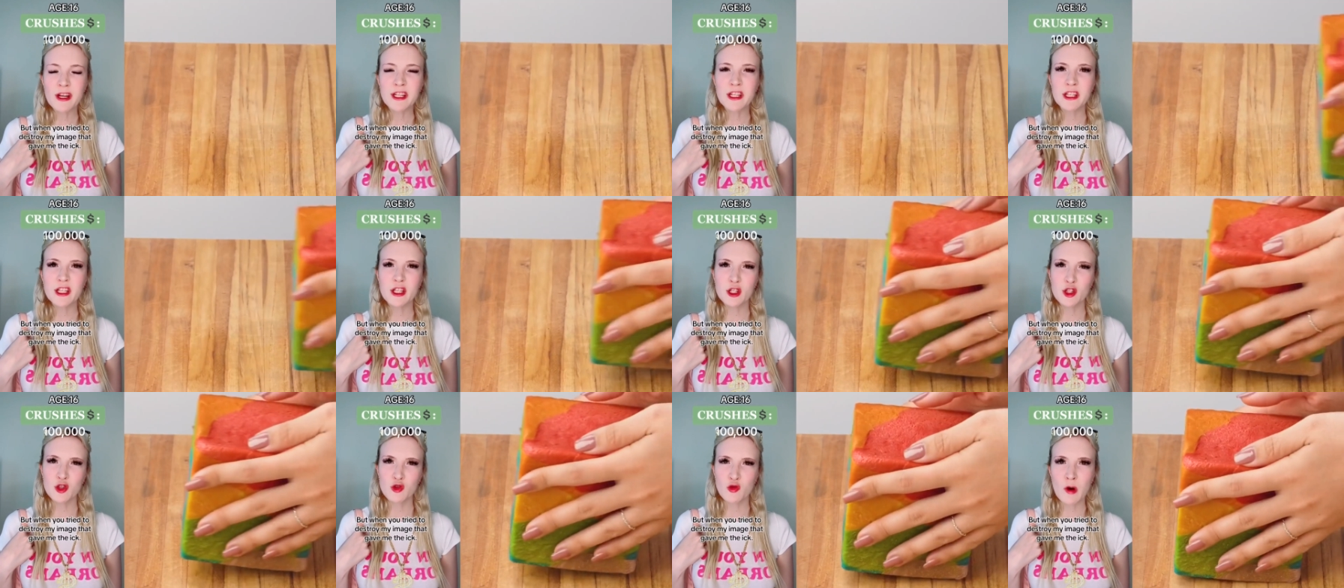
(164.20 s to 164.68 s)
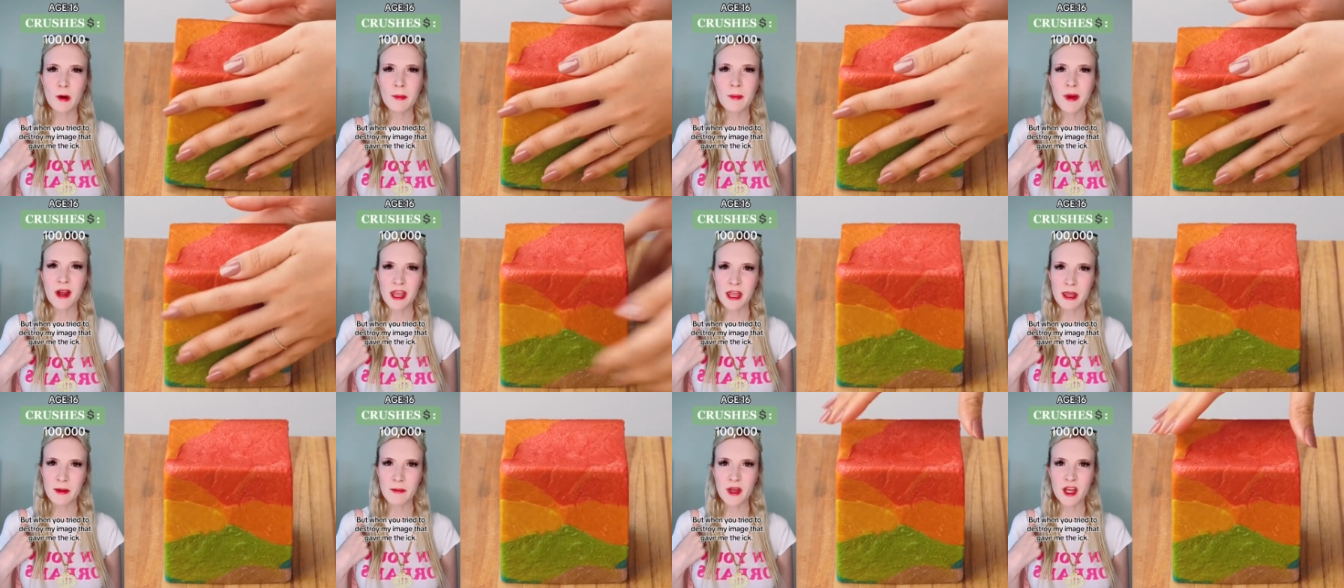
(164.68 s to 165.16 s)
to destroy my
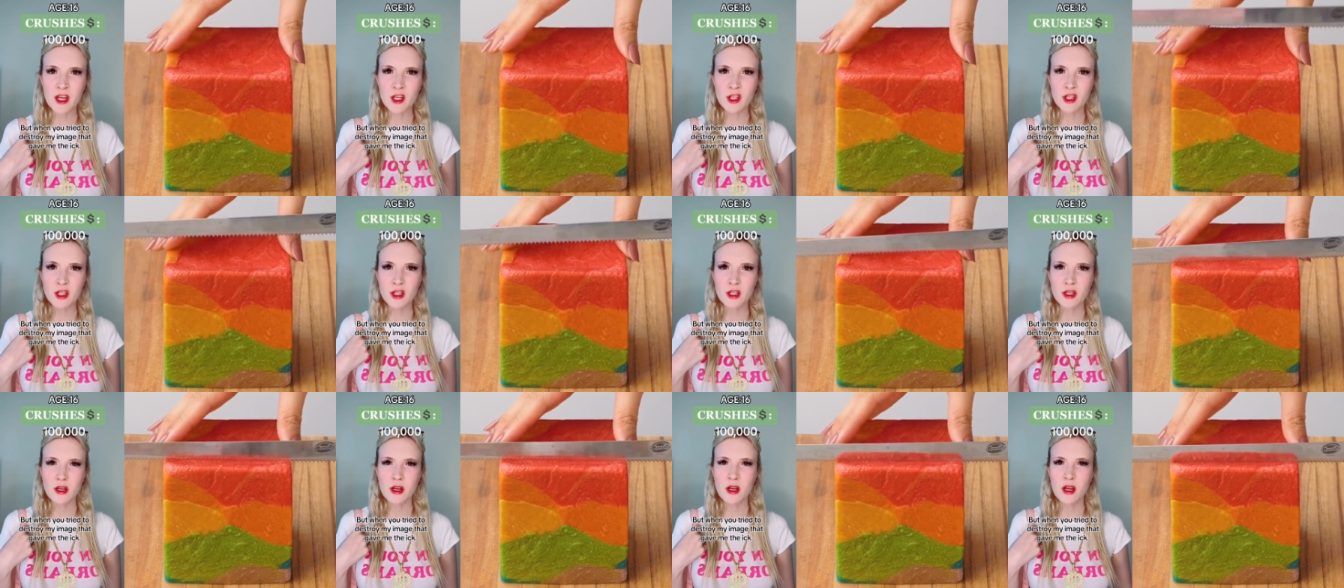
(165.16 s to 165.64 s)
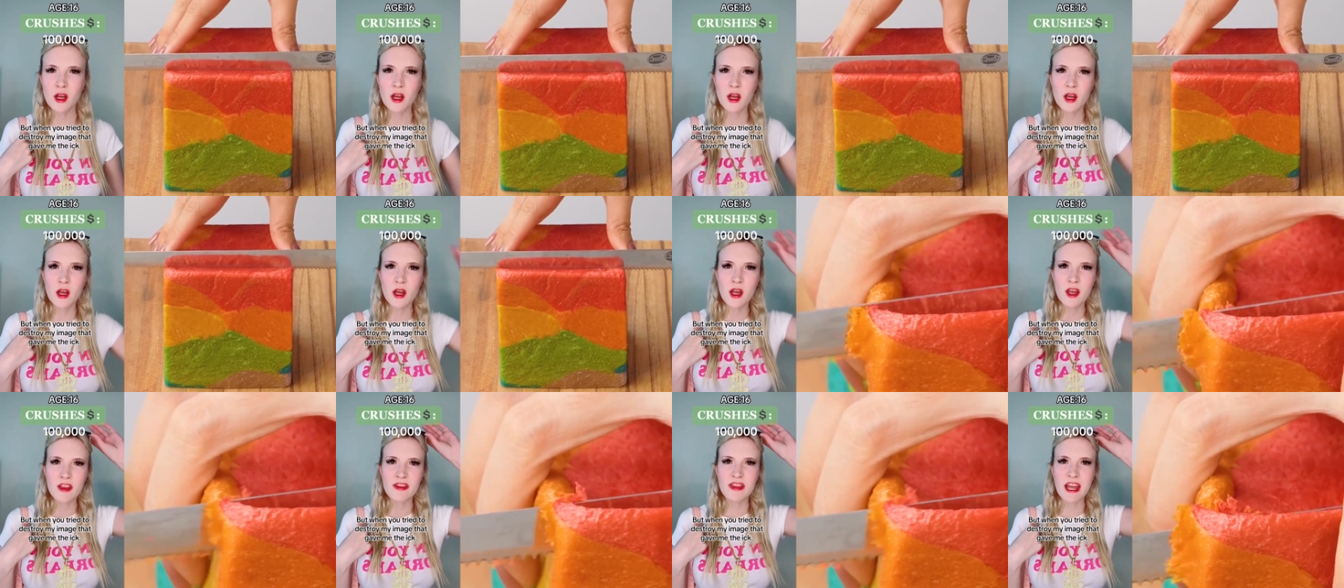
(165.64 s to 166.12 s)
image,
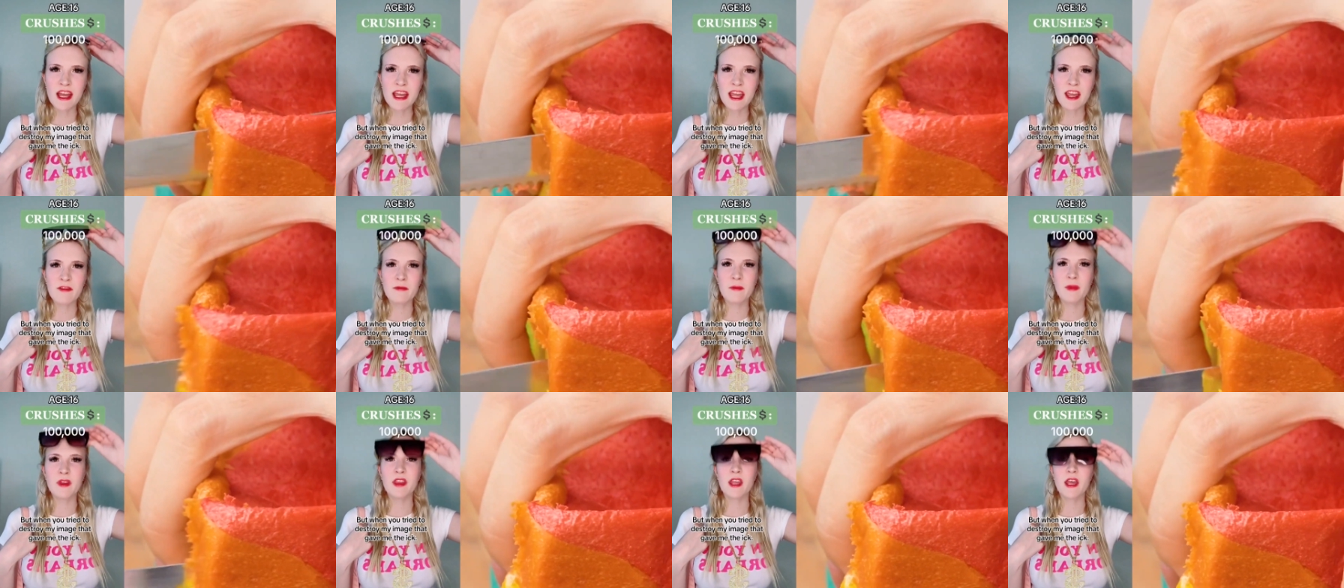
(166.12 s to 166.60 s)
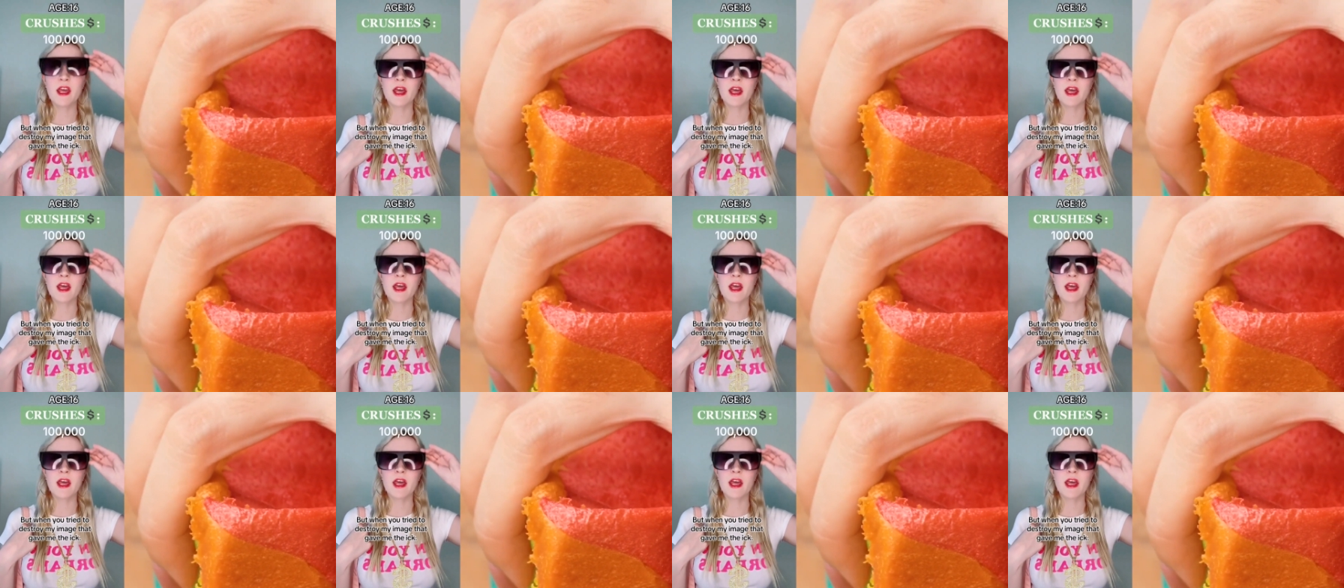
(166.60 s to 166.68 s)
that gave me the